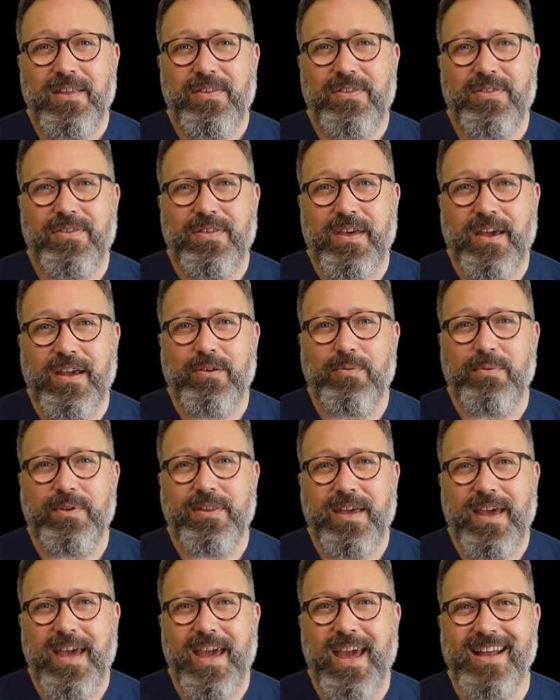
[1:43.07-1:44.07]
thick
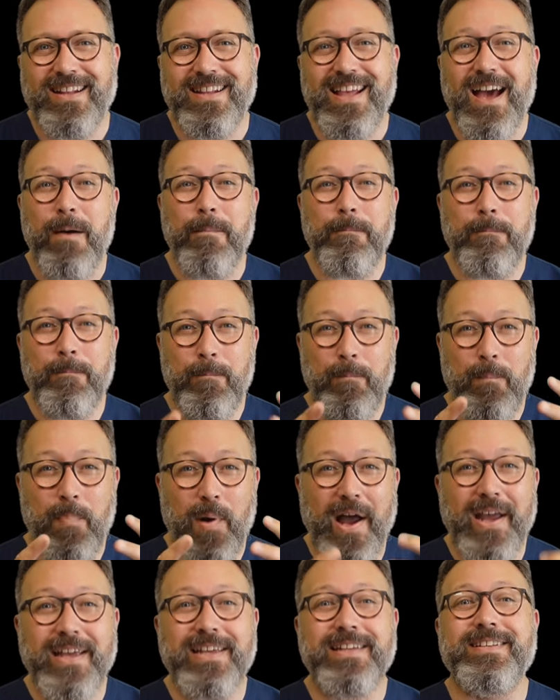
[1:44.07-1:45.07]
with hair, and that
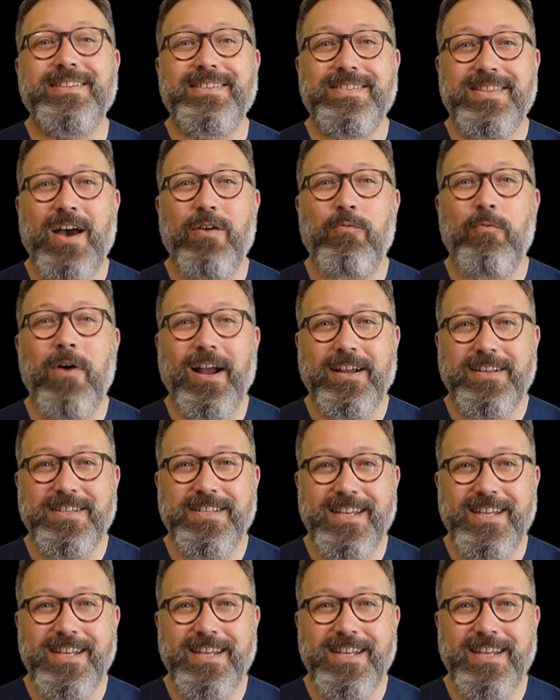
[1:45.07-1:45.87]
binds that wax